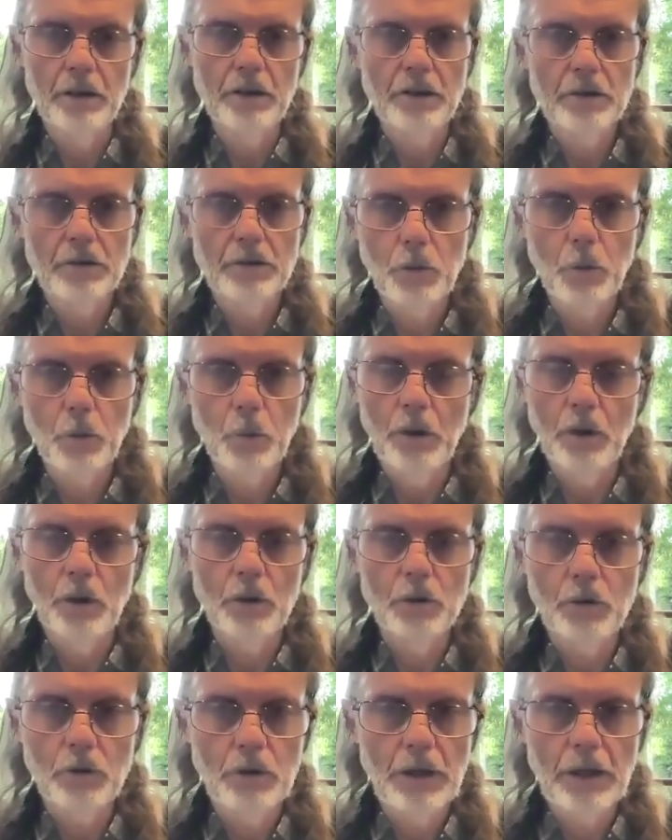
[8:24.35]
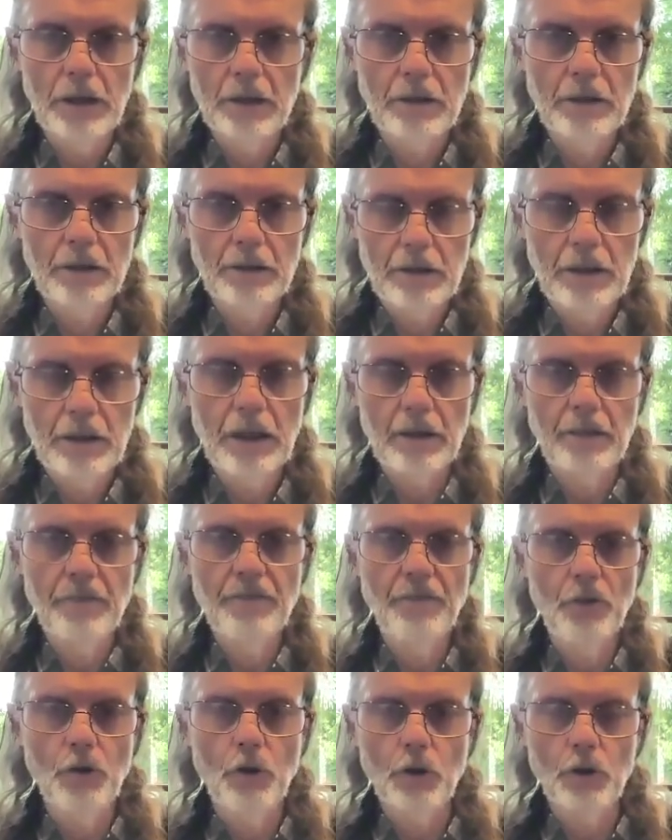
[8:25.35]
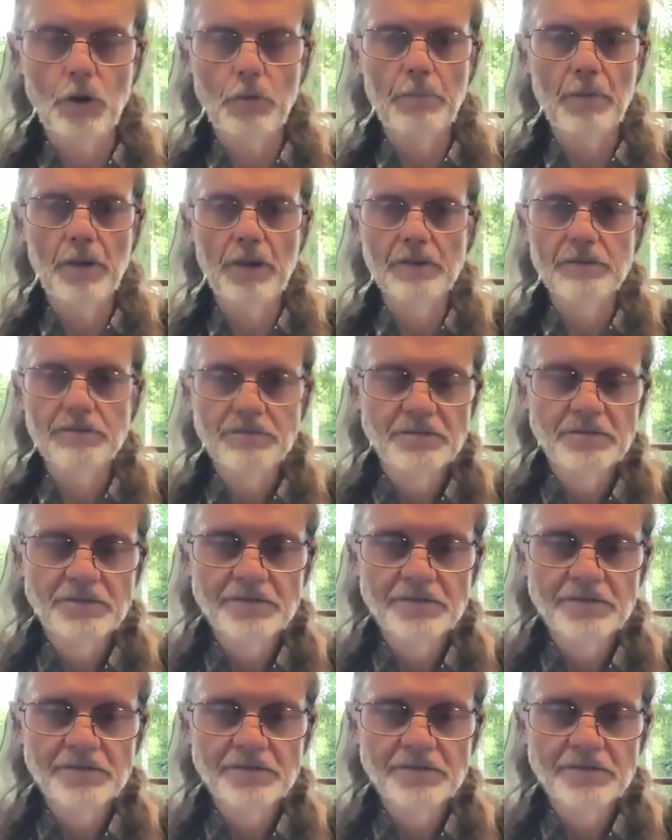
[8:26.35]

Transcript: it at the World Organic Forum, that